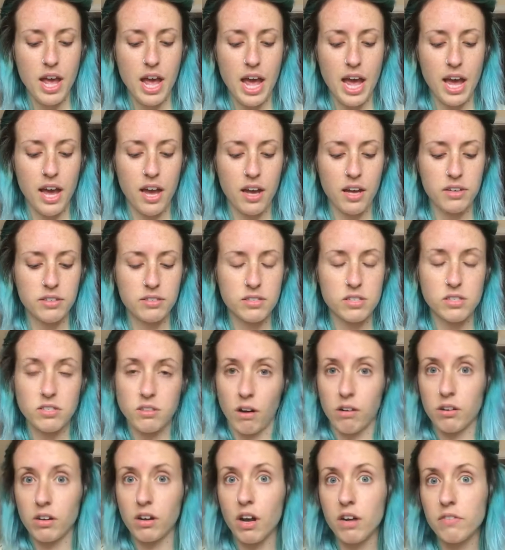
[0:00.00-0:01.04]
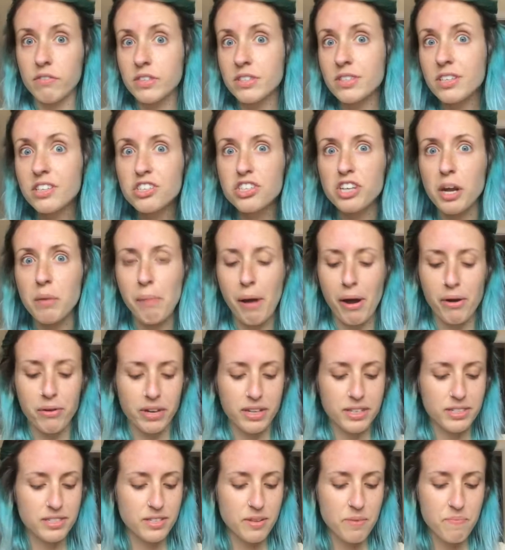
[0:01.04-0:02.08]
and start a conversation about
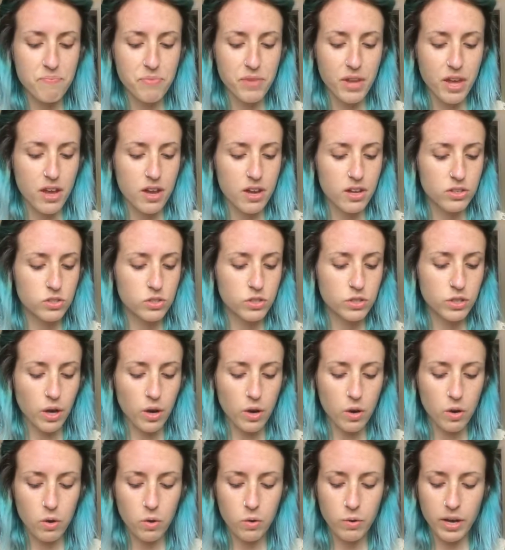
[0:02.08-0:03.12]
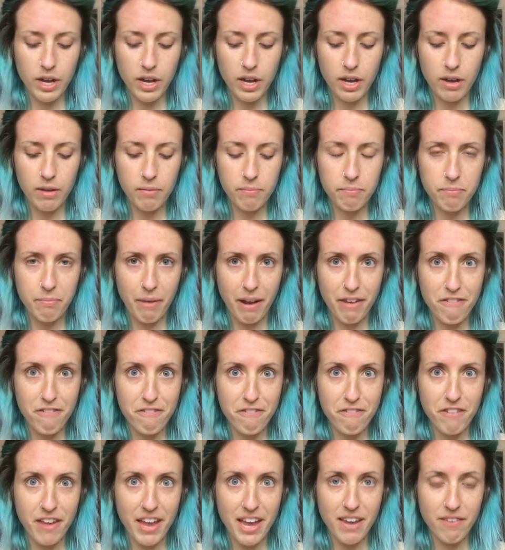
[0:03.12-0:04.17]
it. So my
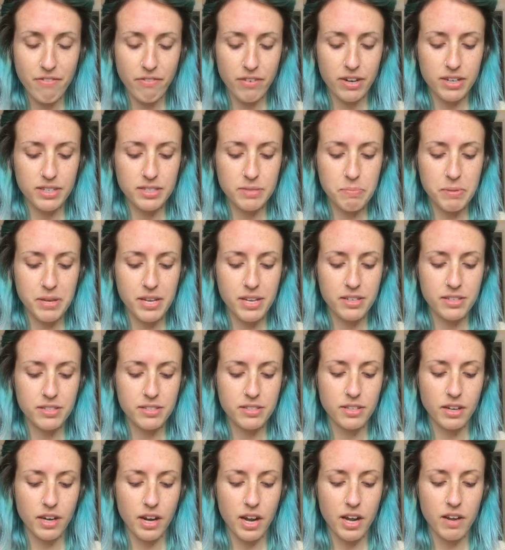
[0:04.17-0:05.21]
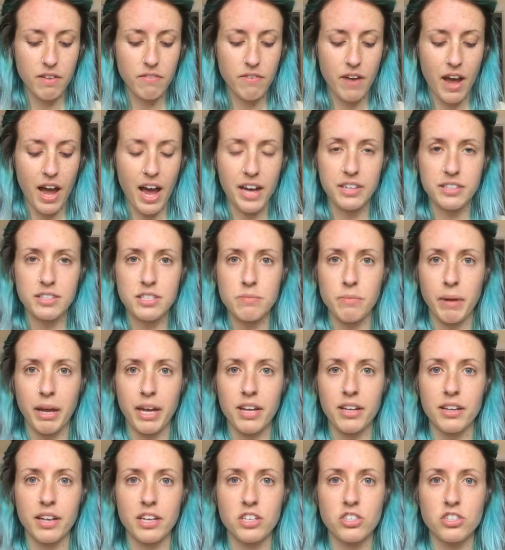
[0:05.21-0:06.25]
favorite piece that I've added to my
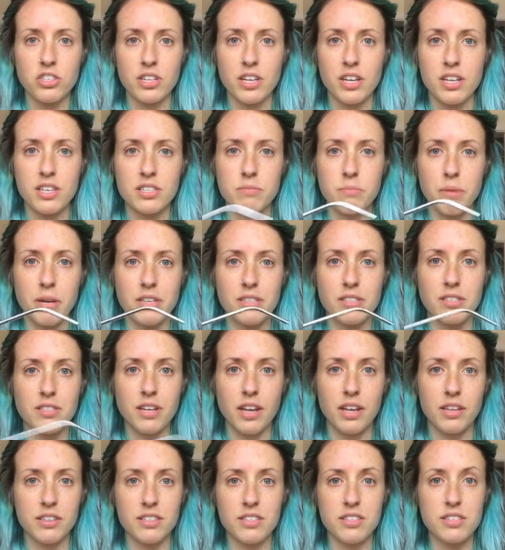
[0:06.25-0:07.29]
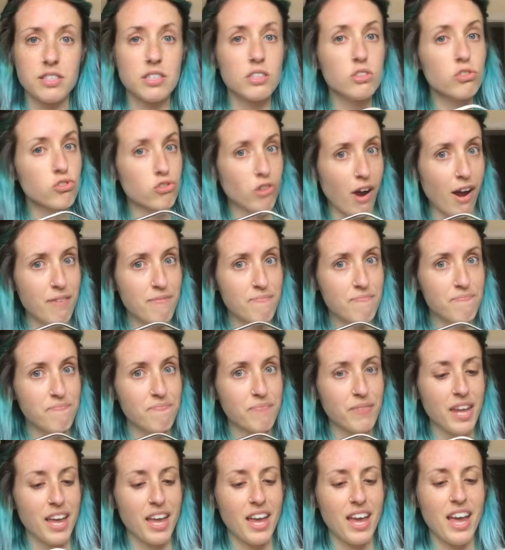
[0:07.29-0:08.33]
collection is my stainless steel straw.
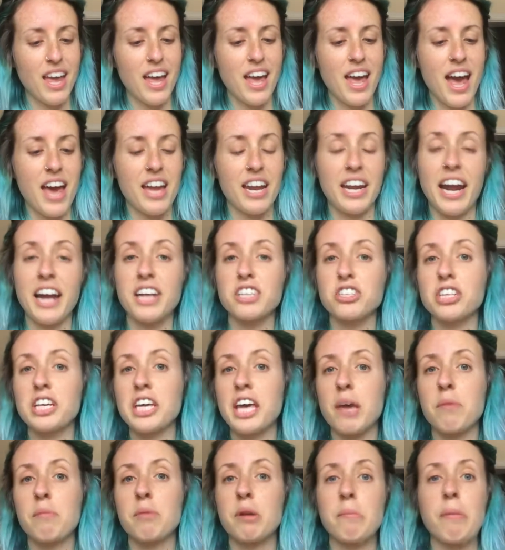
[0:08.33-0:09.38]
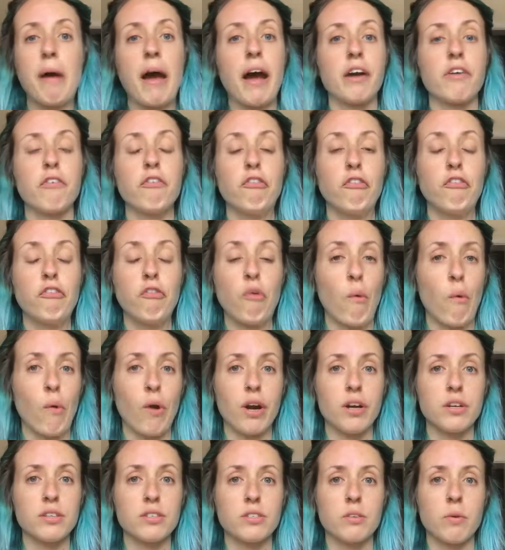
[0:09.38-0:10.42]
And it actually came in a pack of
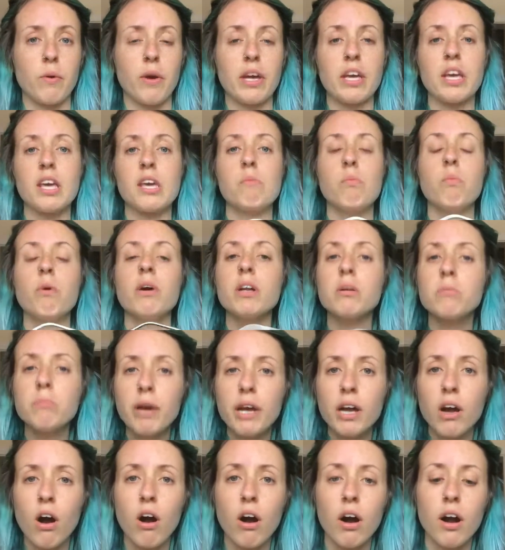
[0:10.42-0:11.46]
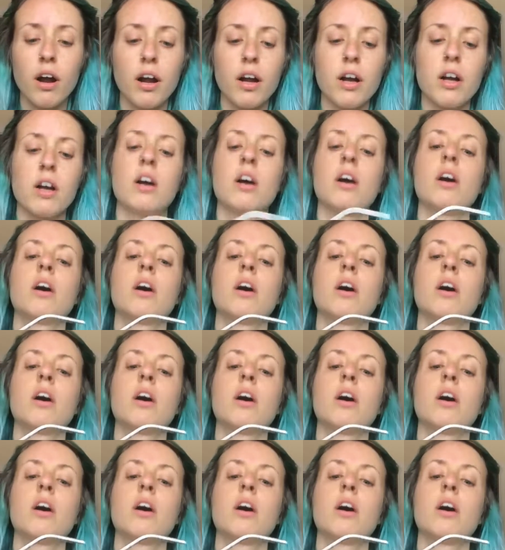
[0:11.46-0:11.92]
4. So I keep one in my car,